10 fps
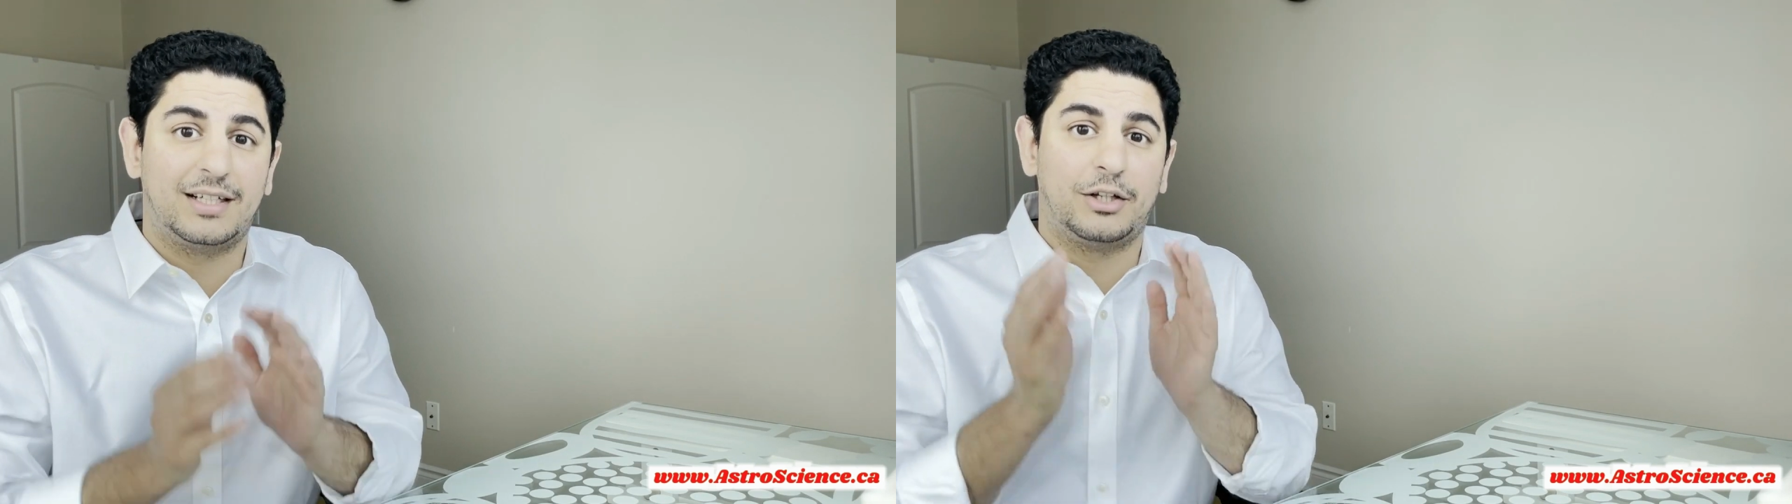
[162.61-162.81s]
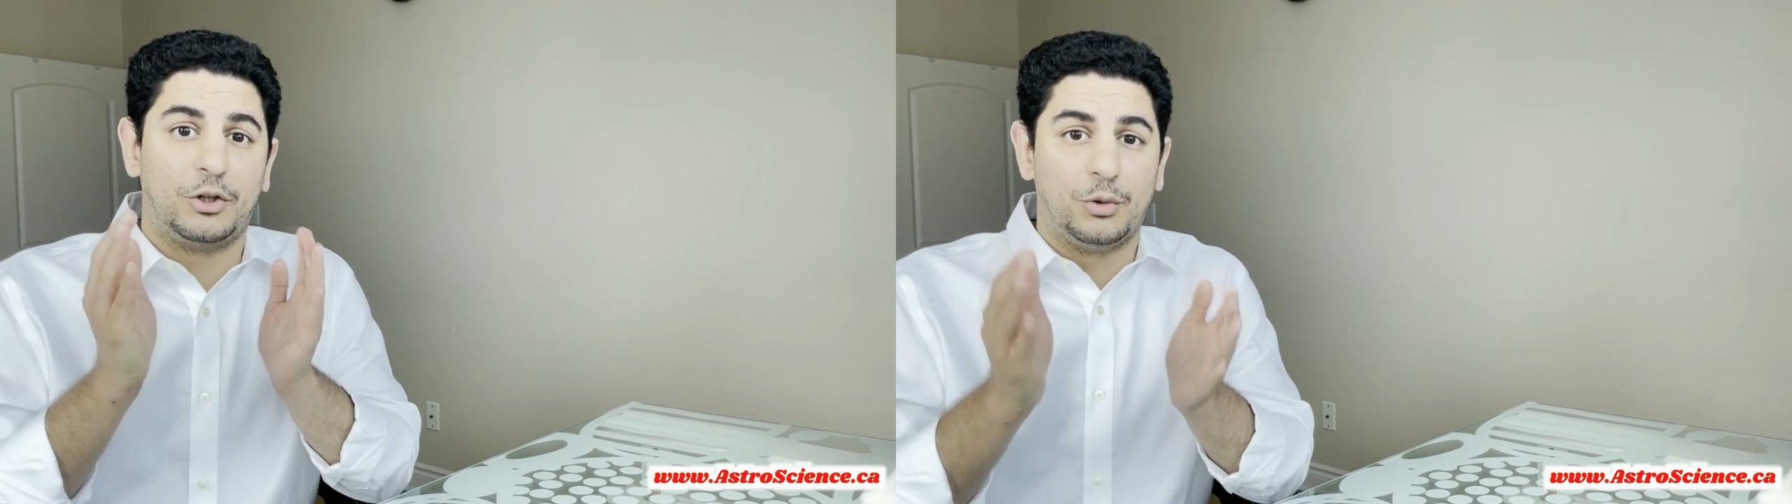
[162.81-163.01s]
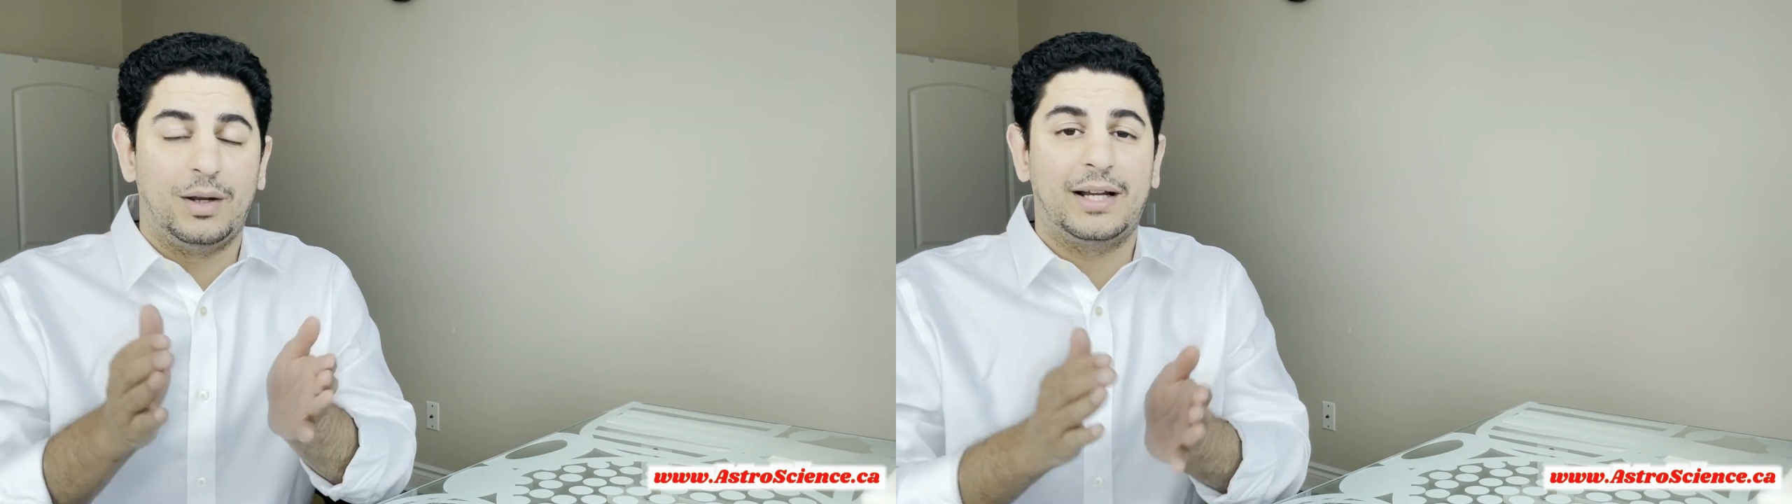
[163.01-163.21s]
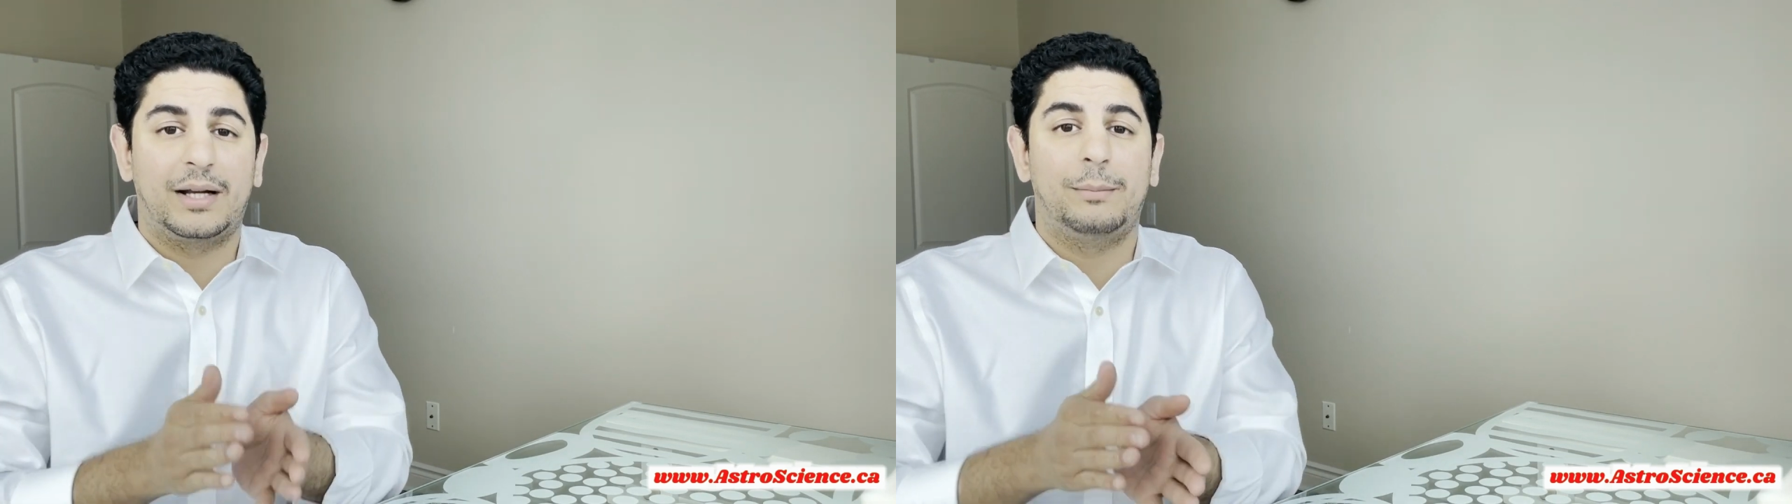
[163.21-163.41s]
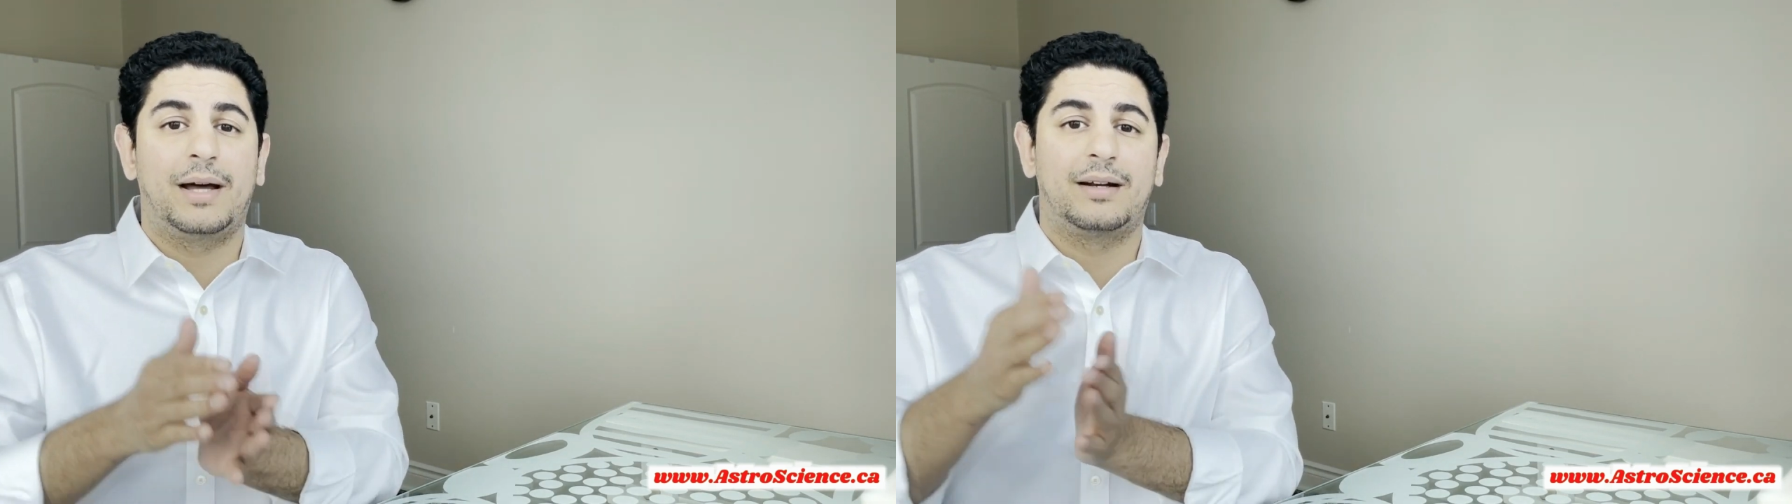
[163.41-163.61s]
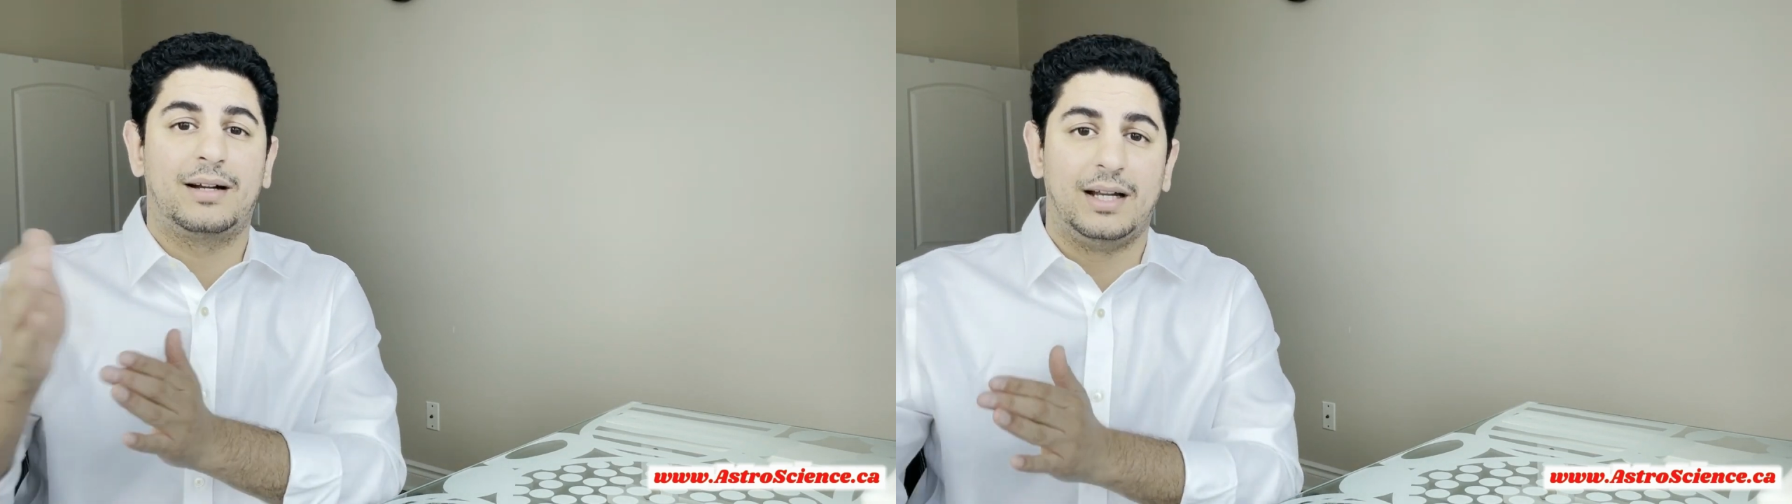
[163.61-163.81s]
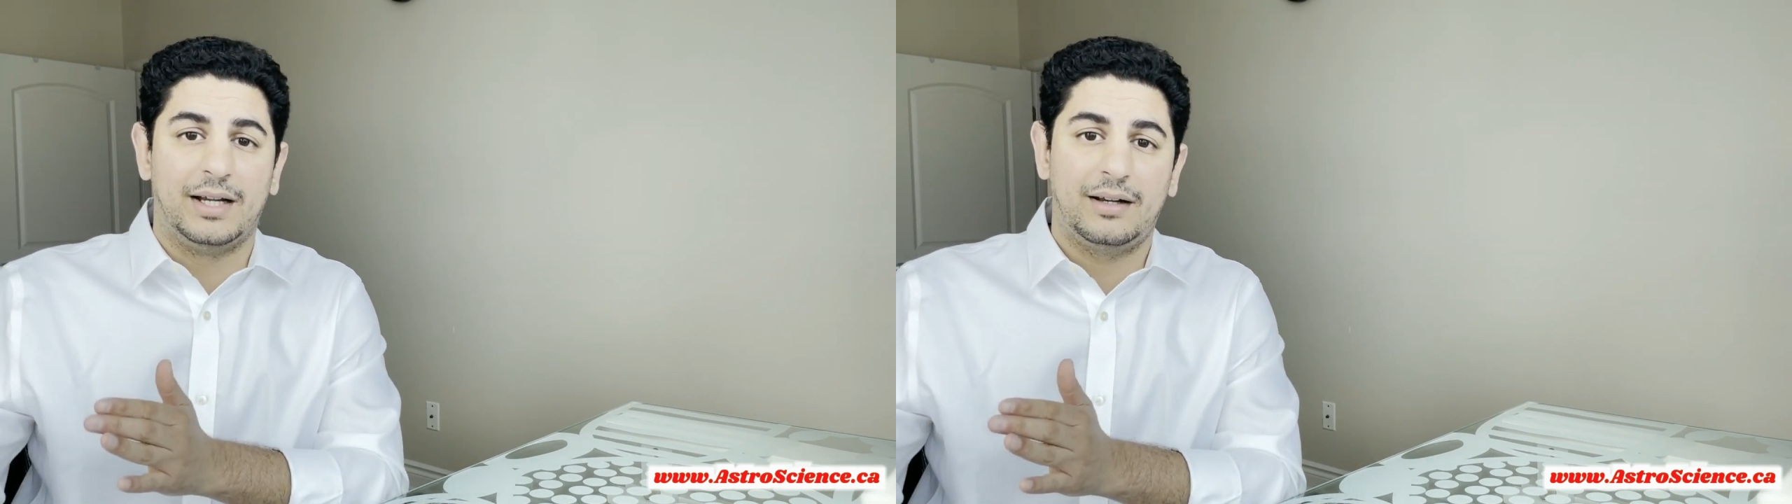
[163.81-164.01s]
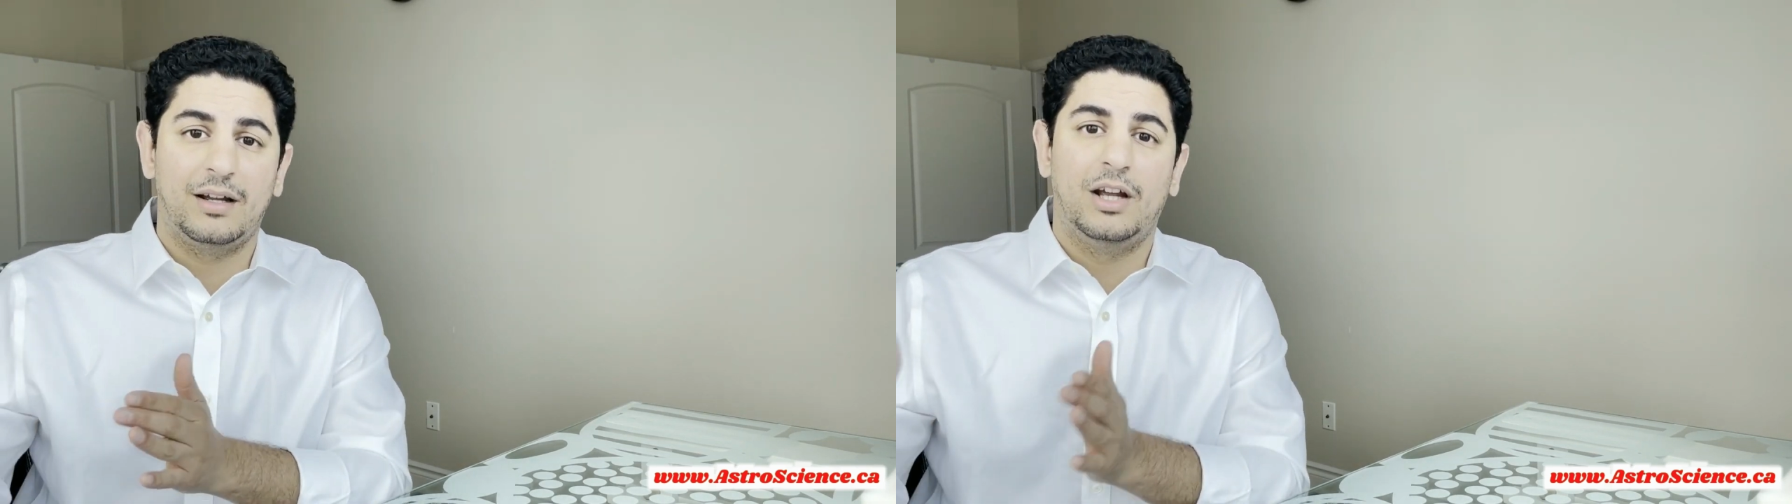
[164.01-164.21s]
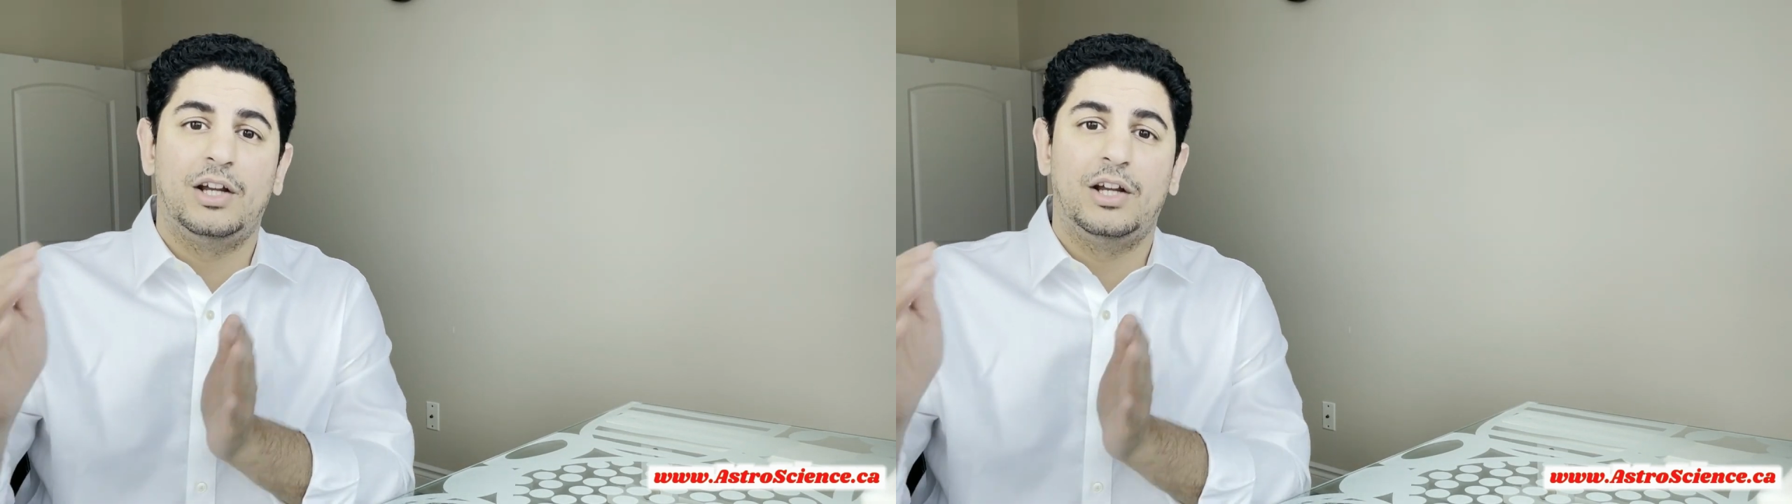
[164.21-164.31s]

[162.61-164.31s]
that you will get married late.